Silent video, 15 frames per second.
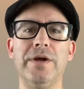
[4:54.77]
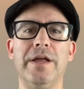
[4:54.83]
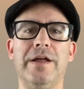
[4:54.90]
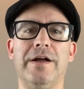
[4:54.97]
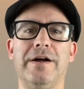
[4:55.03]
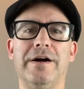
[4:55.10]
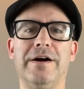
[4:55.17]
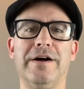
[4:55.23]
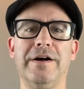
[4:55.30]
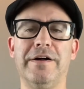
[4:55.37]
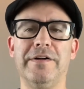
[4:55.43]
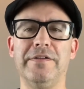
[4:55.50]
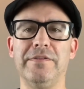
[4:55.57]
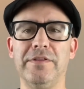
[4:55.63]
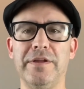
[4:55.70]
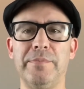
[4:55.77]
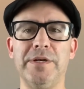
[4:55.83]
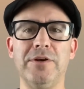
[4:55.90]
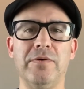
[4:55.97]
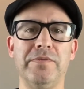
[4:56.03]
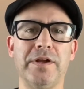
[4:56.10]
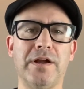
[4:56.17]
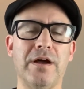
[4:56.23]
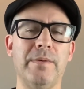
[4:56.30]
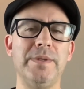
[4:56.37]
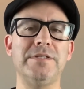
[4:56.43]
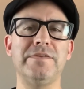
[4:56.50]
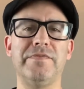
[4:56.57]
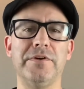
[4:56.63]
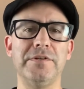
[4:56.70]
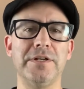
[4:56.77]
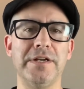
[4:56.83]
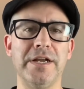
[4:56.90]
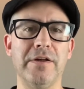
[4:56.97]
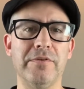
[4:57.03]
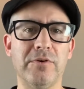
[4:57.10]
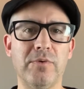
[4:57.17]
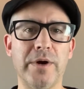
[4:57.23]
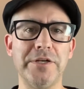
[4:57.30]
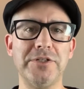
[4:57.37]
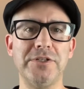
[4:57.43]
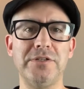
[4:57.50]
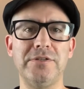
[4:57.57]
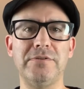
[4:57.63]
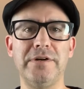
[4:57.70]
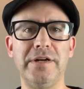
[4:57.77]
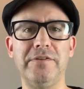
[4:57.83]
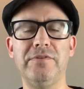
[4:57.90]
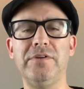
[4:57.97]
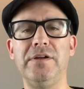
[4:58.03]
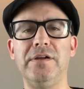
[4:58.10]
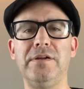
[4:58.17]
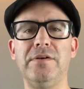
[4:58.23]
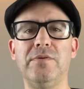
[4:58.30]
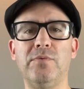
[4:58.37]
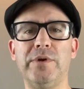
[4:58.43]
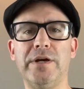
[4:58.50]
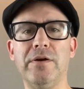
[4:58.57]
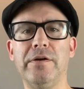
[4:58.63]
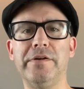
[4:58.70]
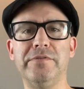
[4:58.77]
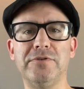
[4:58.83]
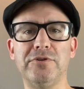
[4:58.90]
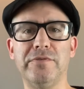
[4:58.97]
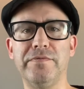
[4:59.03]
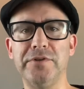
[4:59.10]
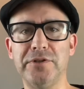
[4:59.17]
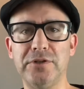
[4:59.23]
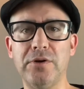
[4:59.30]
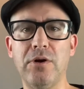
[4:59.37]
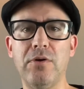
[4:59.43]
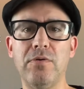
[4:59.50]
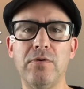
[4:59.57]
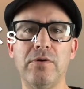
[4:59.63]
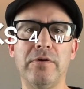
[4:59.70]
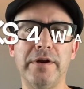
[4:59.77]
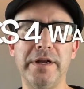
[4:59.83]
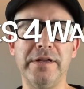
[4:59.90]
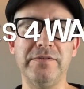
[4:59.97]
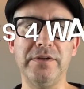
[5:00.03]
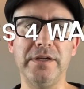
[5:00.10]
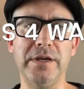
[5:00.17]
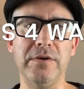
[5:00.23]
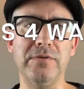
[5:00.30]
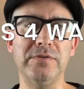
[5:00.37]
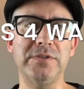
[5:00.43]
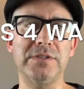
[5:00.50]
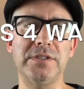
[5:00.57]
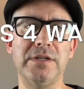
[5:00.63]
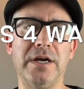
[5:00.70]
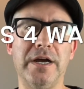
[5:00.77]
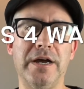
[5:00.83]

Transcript: Let me know in the comments if there's any other questions or anything regarding the Surface Go or anything else.